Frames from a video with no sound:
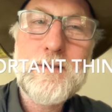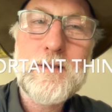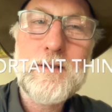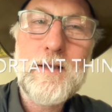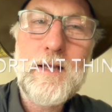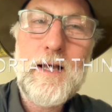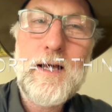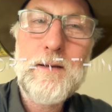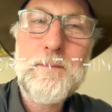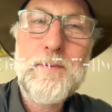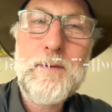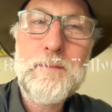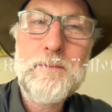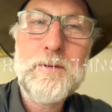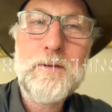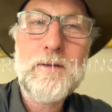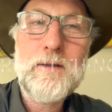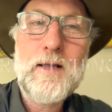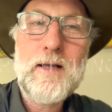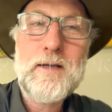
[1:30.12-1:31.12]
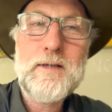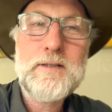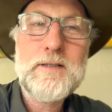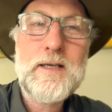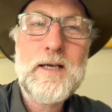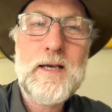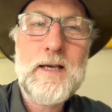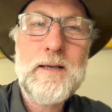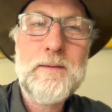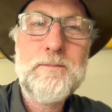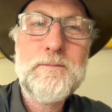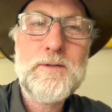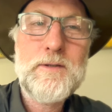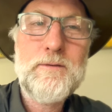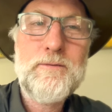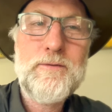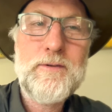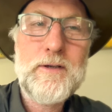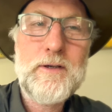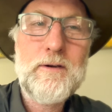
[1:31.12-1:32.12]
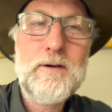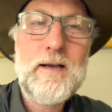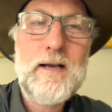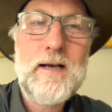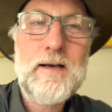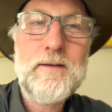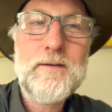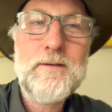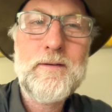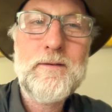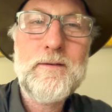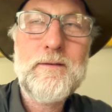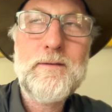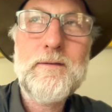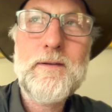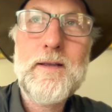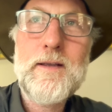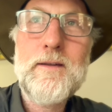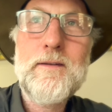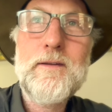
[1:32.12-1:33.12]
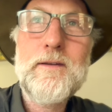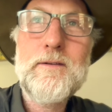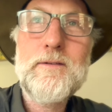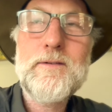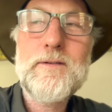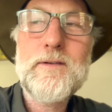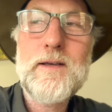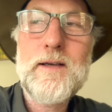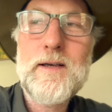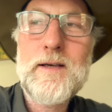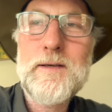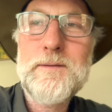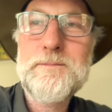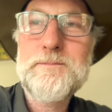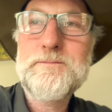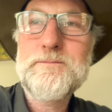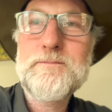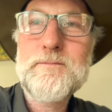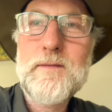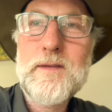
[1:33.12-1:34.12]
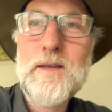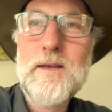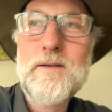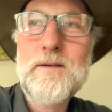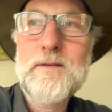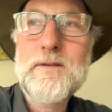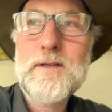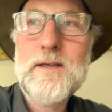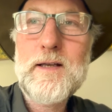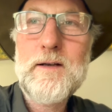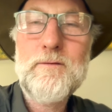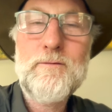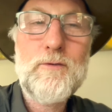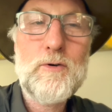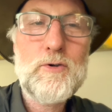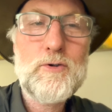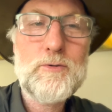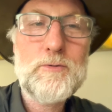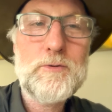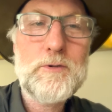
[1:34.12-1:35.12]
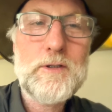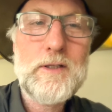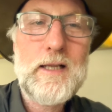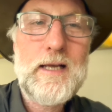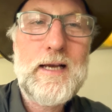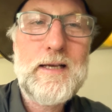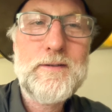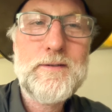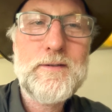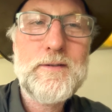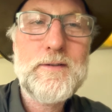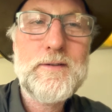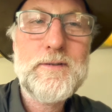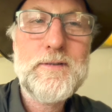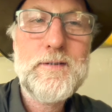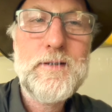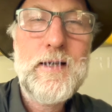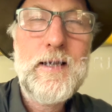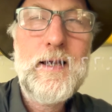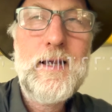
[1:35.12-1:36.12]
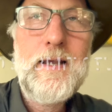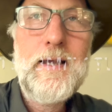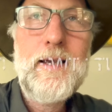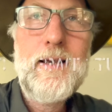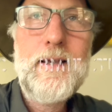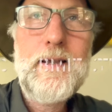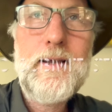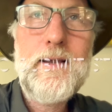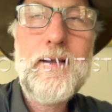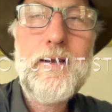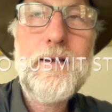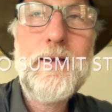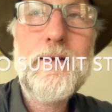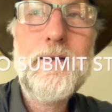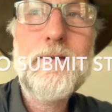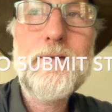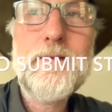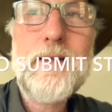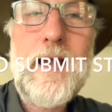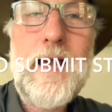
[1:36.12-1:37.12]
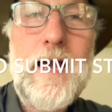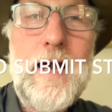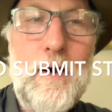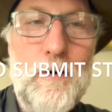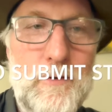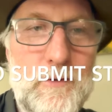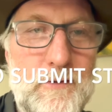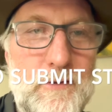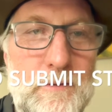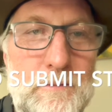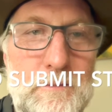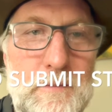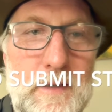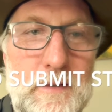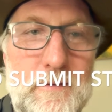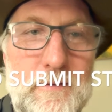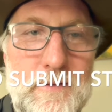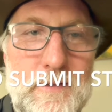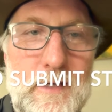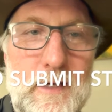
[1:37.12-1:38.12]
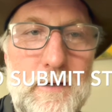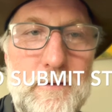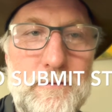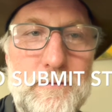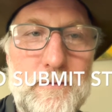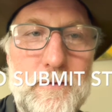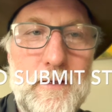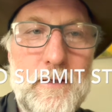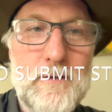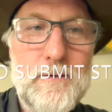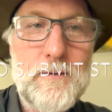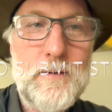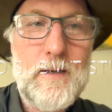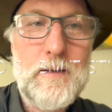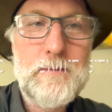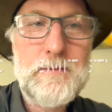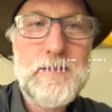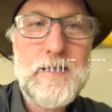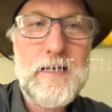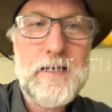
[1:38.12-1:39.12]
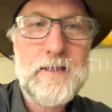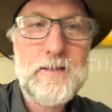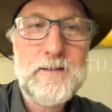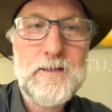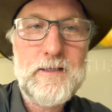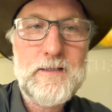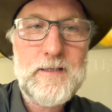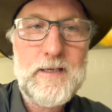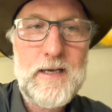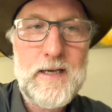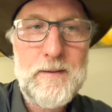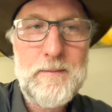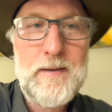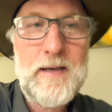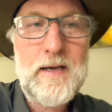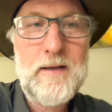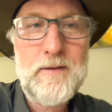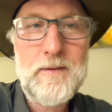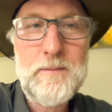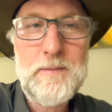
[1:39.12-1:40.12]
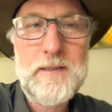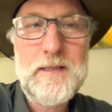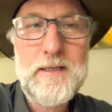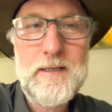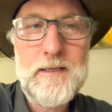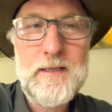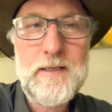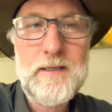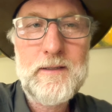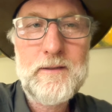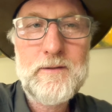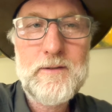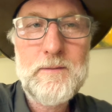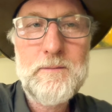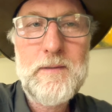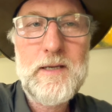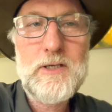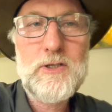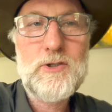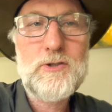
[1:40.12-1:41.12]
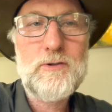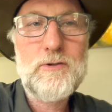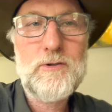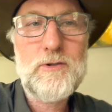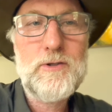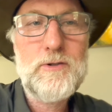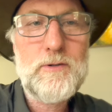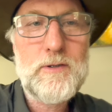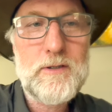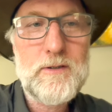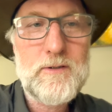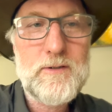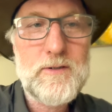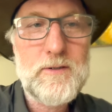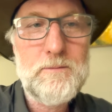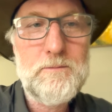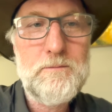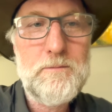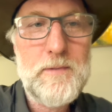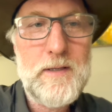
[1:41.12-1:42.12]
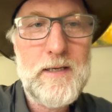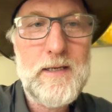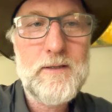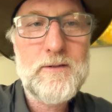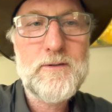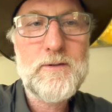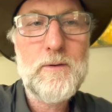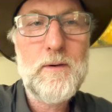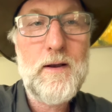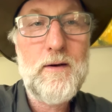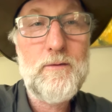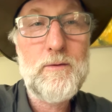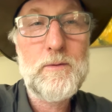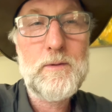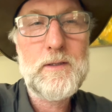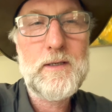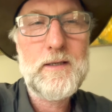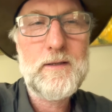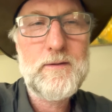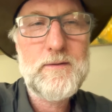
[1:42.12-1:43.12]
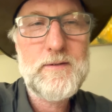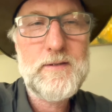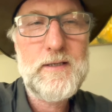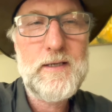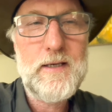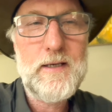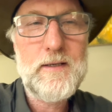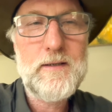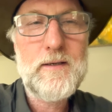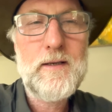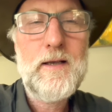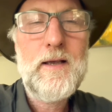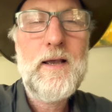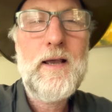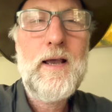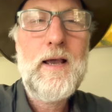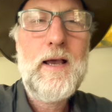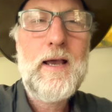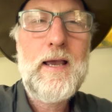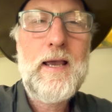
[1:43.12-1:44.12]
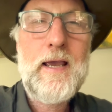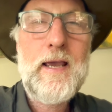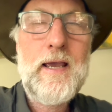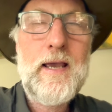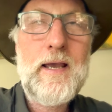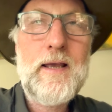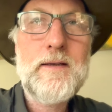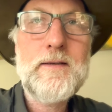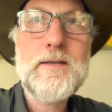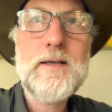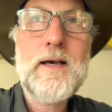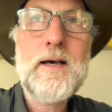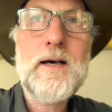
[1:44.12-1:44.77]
lot of people a lot of time to figure out in these kind of virtual classes is how to submit stuff. And so I would take the time out in the beginning to make sure you can submit it so everyone can see it. And